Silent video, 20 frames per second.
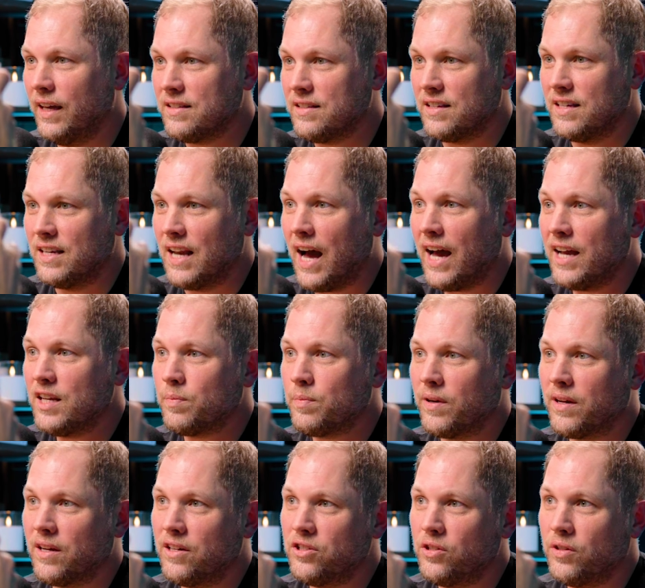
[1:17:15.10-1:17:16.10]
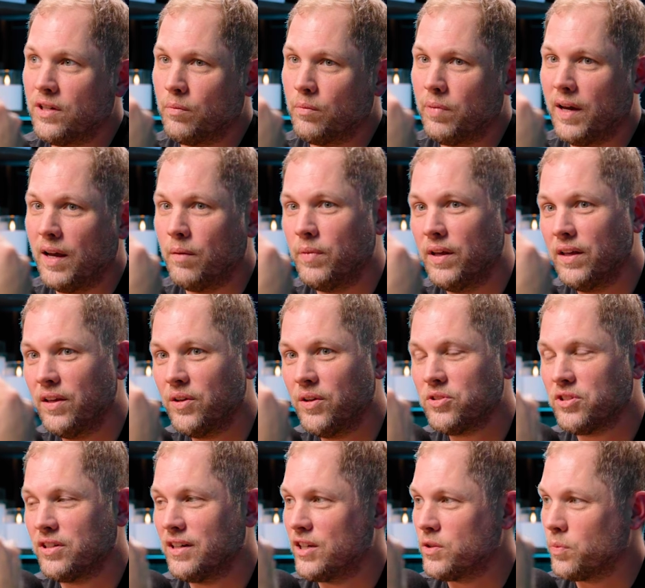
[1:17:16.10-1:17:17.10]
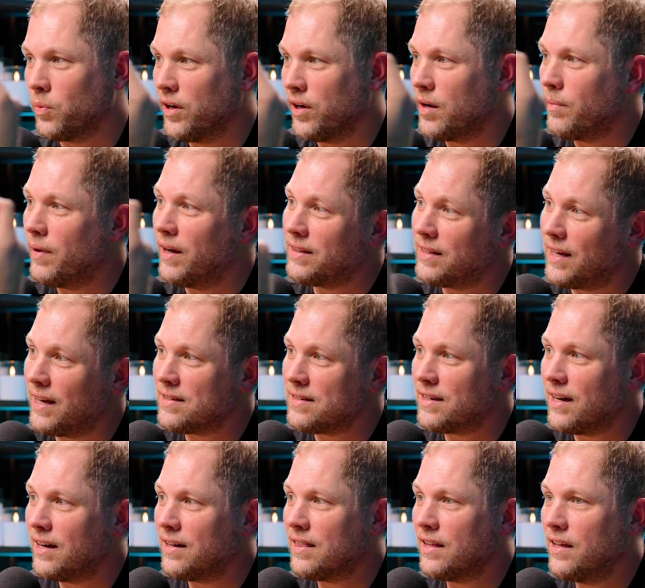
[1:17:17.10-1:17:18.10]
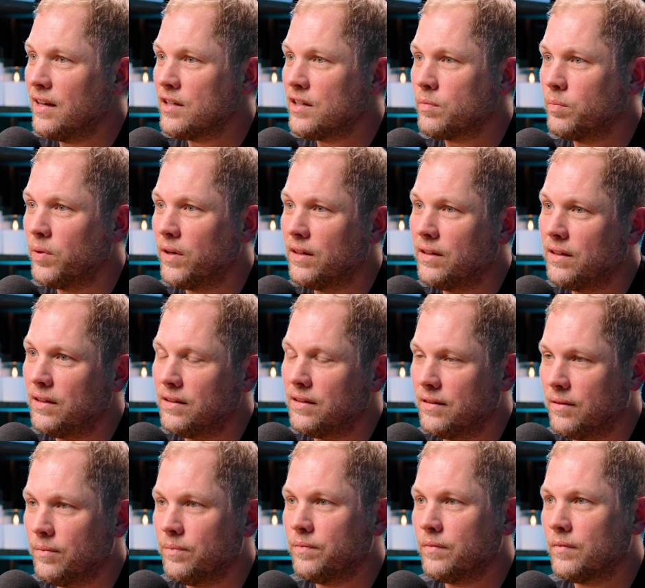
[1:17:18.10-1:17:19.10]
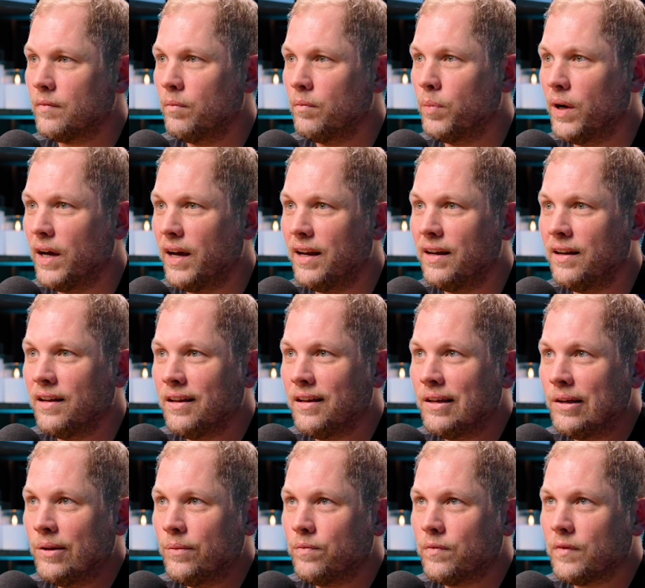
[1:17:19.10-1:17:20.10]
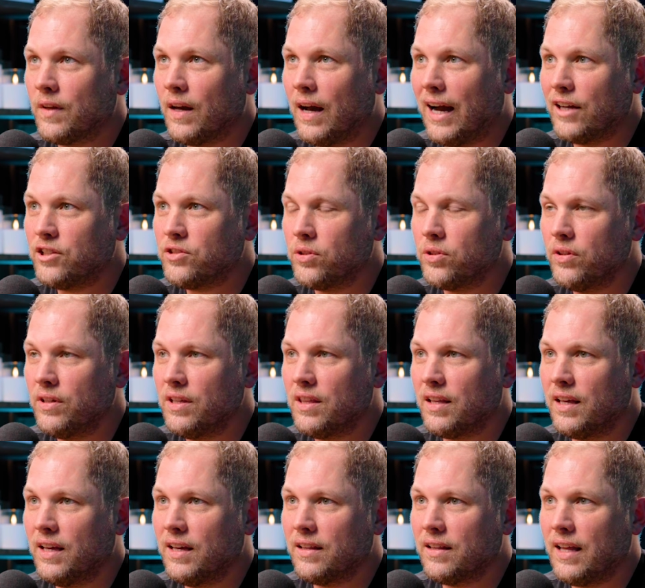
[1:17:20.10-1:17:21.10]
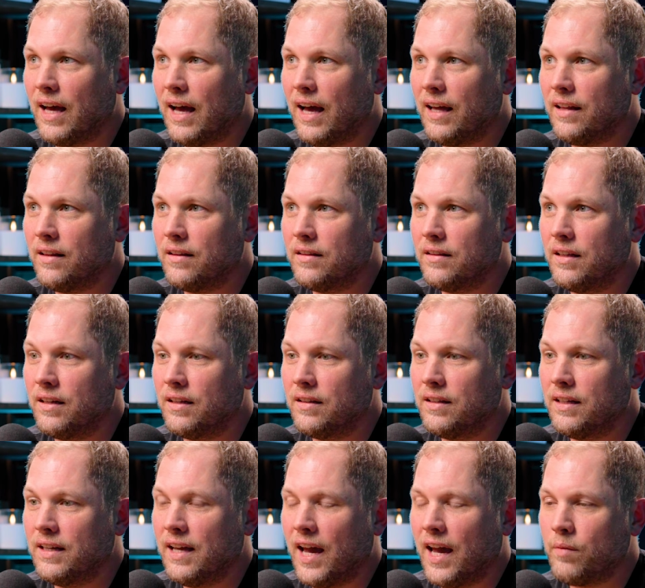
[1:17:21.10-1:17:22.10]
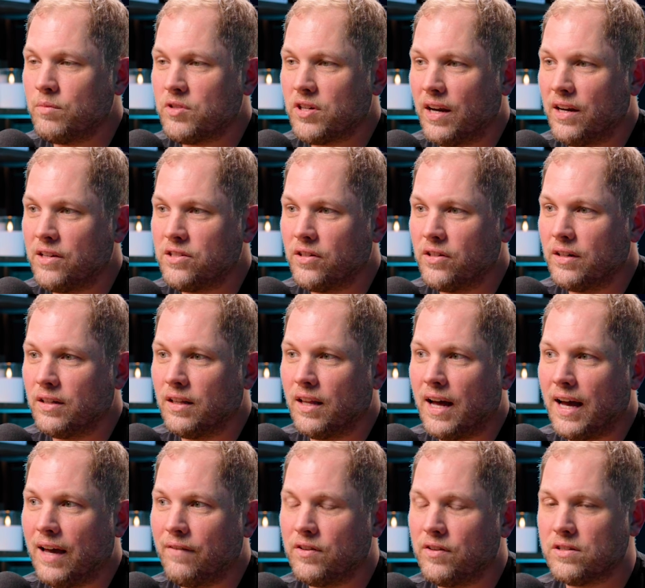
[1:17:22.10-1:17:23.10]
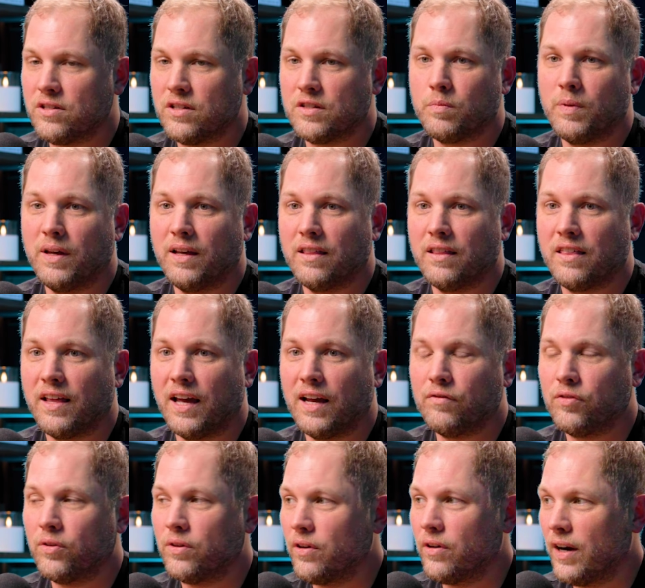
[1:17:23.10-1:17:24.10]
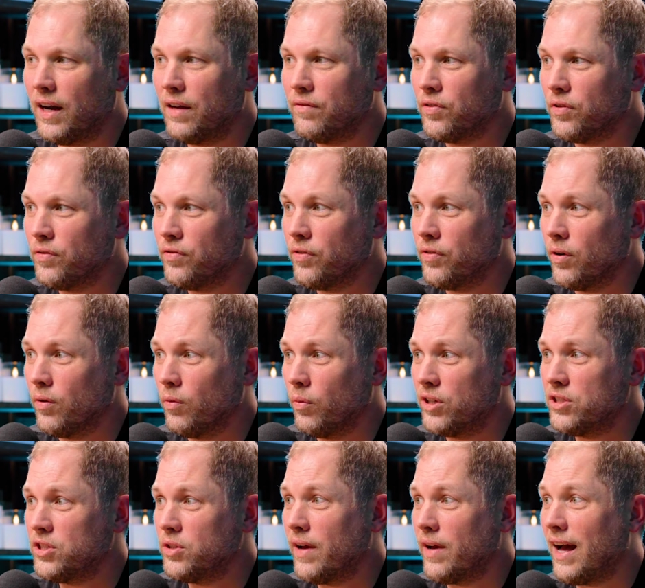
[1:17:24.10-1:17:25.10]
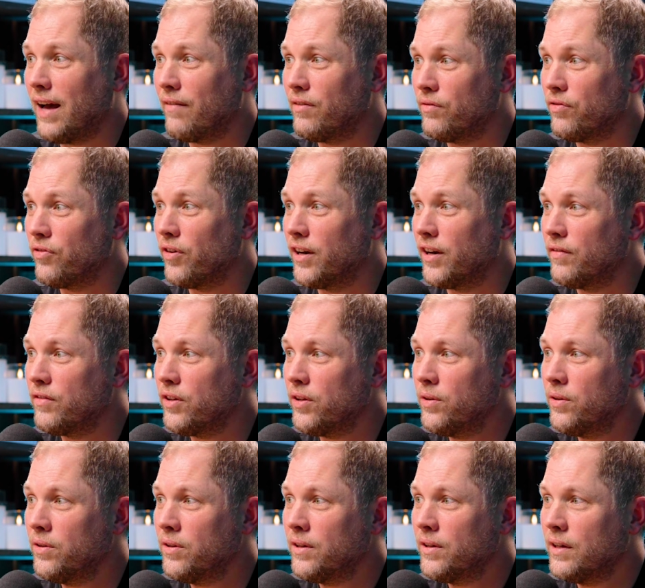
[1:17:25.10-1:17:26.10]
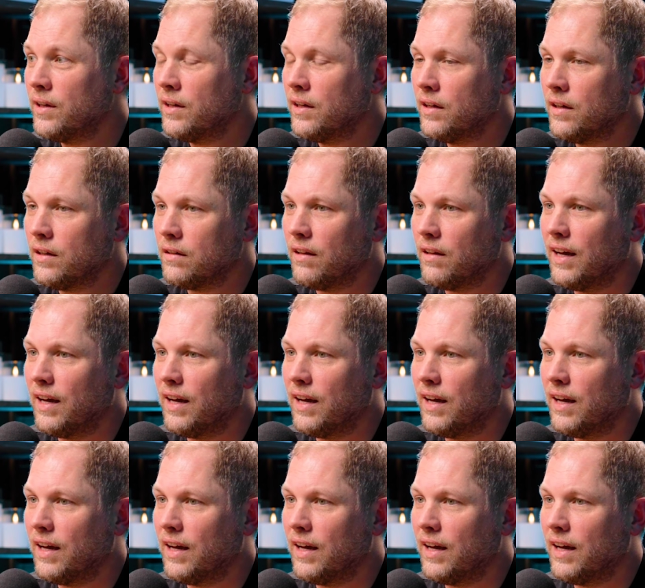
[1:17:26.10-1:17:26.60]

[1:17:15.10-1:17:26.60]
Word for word: It's nice because you can pay bills. You're not as worried about that side of things. But, mm-hmm. but I truly think that the, the game changer in life is just being thankful and grateful for what you have in front of you. Mm-hmm.